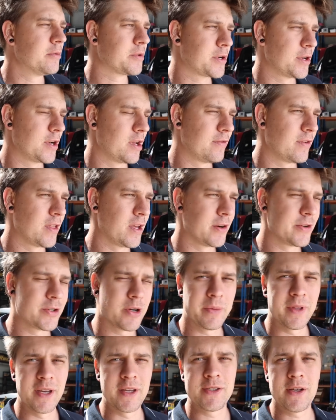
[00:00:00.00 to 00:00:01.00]
we should over there and
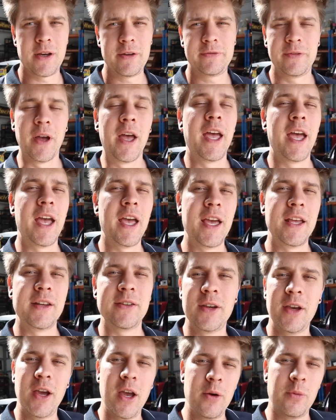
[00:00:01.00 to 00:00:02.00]
drop these off,
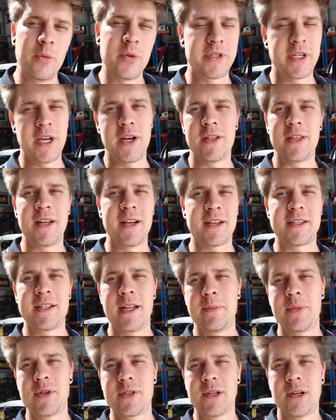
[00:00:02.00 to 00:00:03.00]
and we'll see you on the
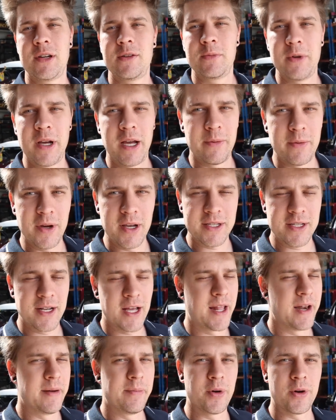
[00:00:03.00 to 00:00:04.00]
next episode where we're
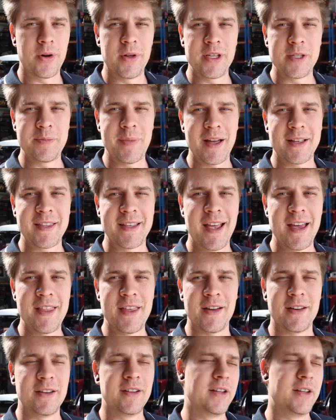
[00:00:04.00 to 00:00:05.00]
starting to put all this back together.